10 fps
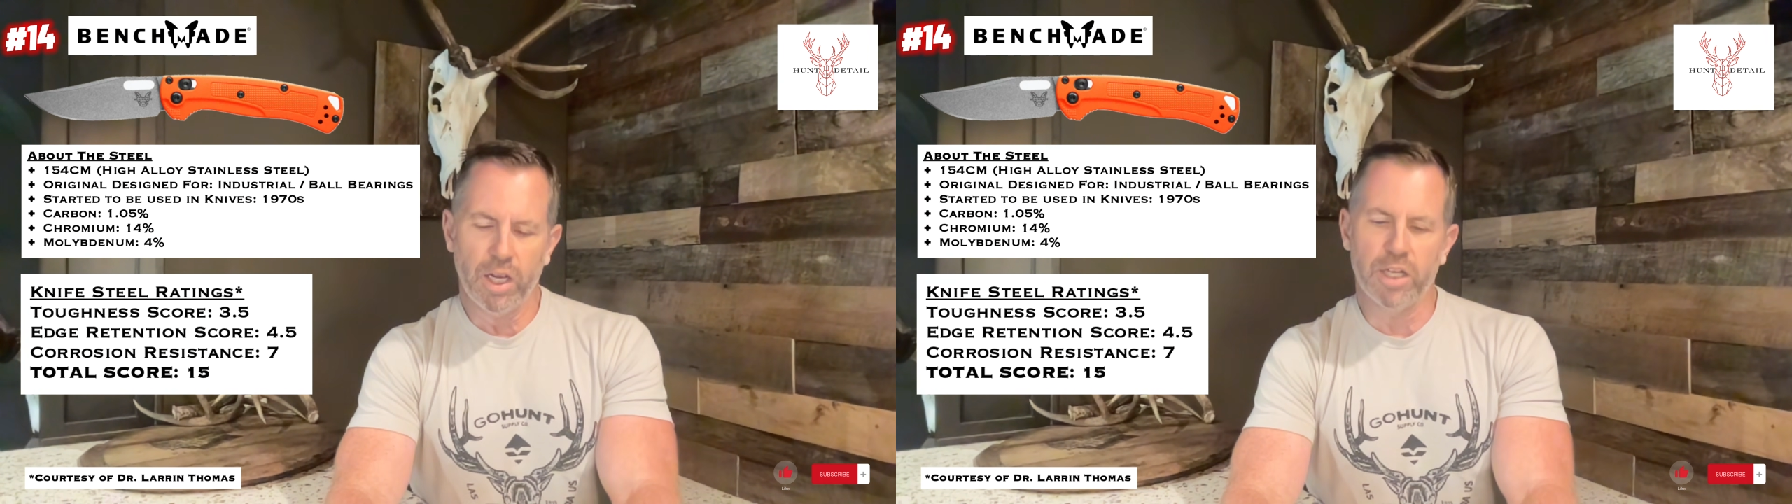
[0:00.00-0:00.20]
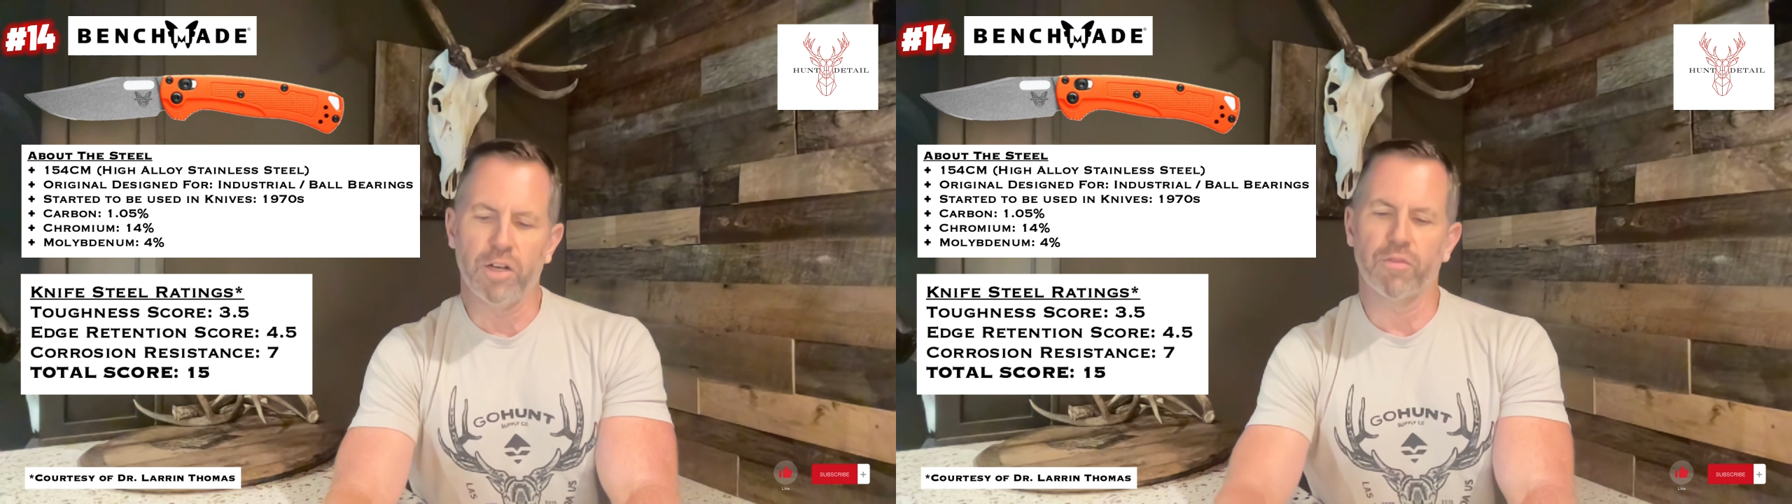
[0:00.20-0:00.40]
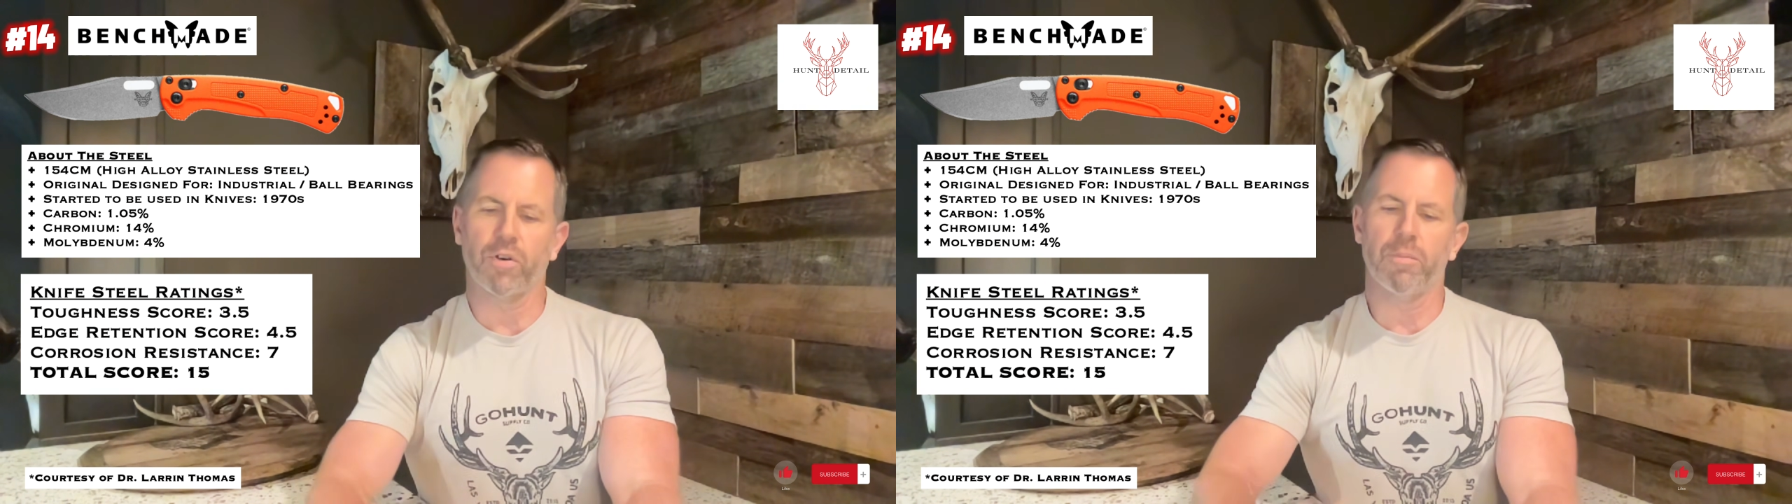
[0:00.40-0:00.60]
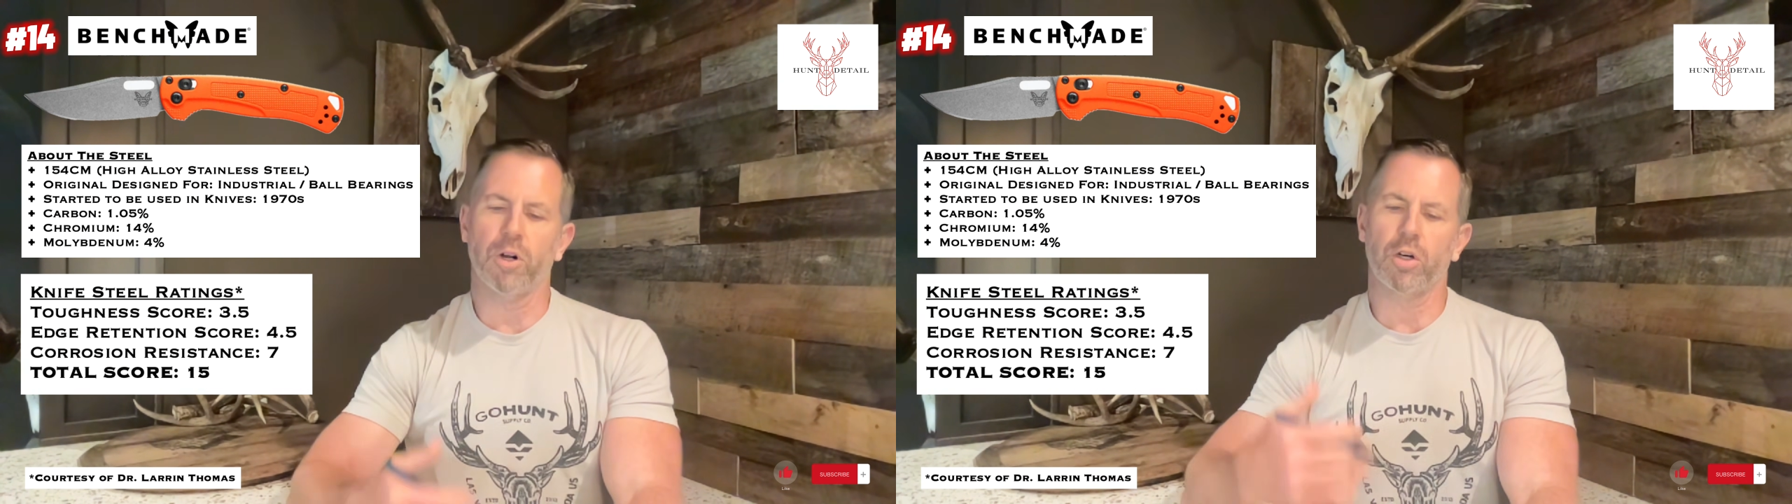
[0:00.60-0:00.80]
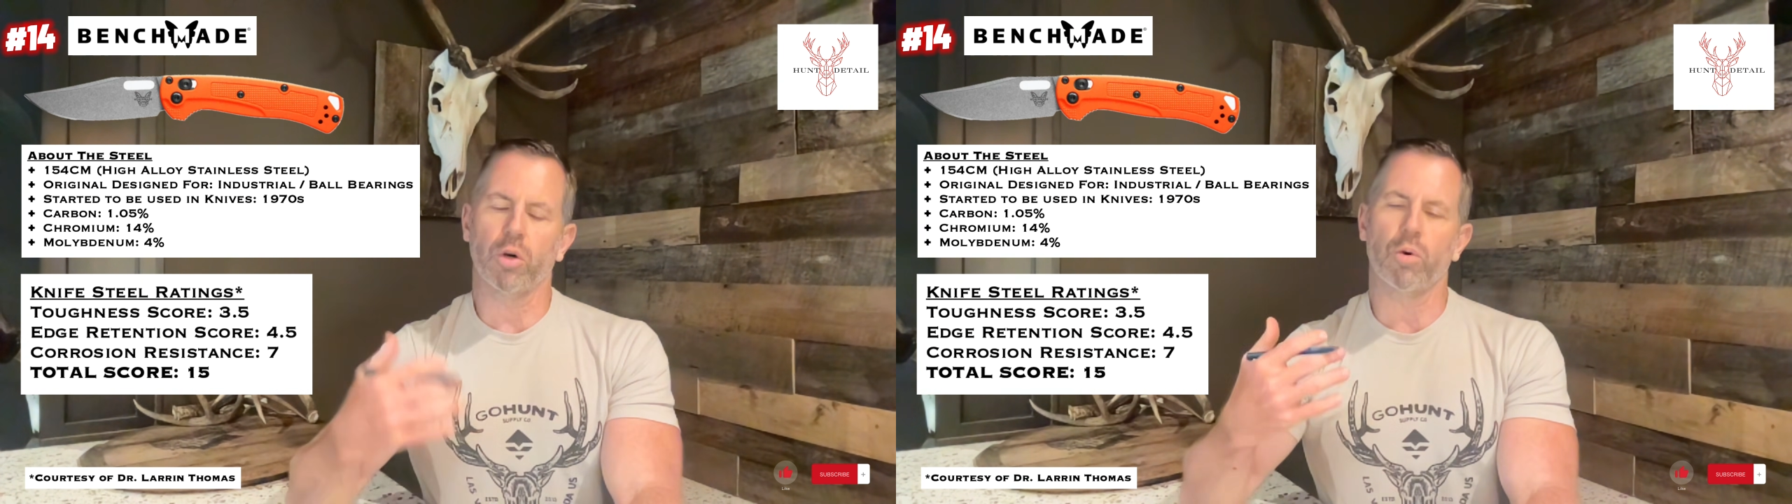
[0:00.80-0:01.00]
And then from
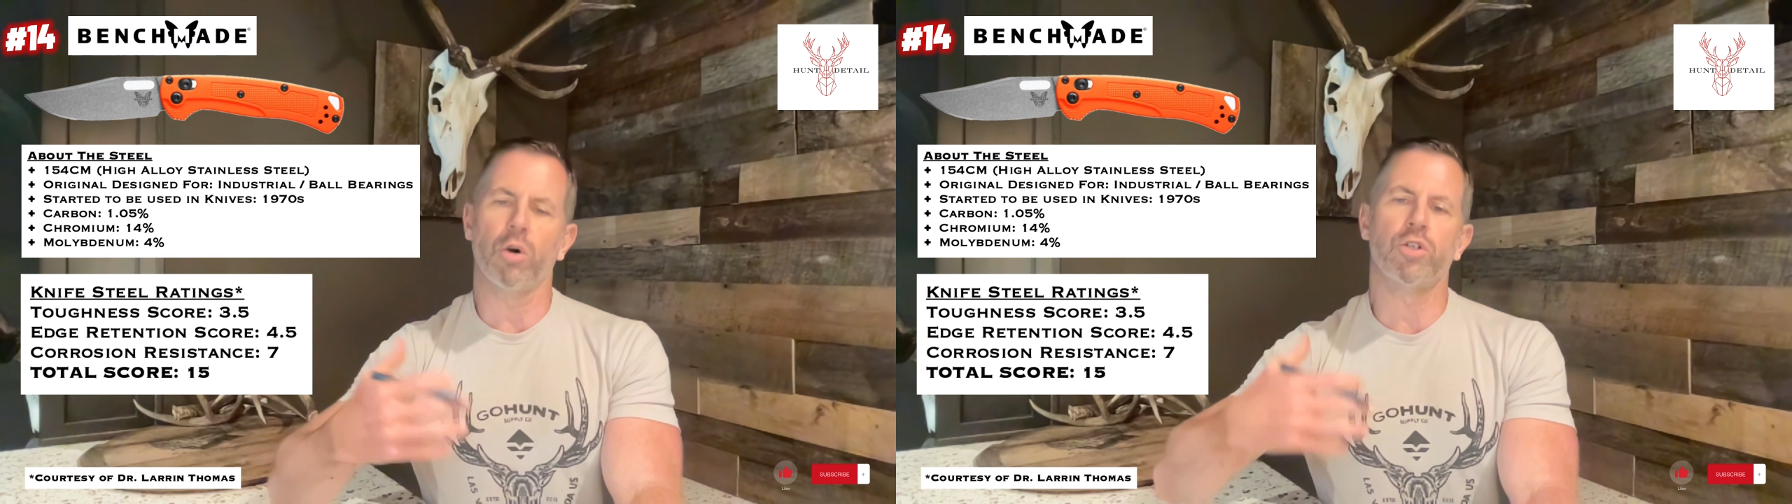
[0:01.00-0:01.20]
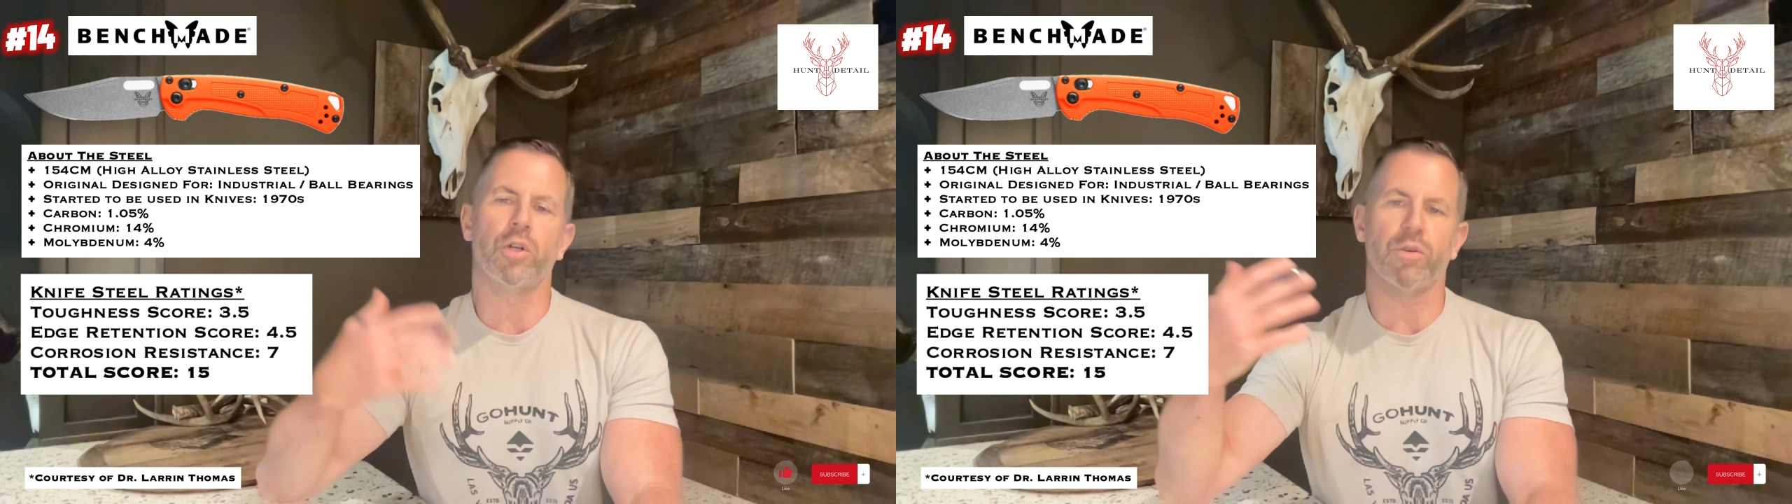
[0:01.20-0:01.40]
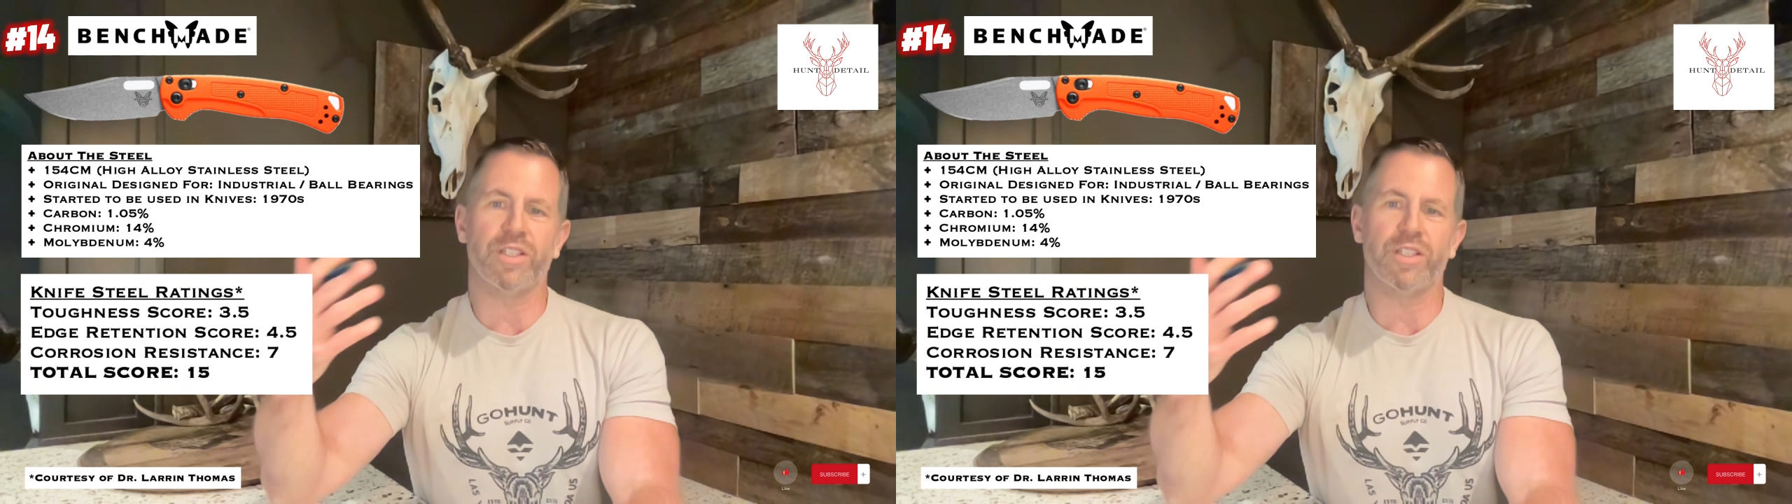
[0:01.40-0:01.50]
a corrosion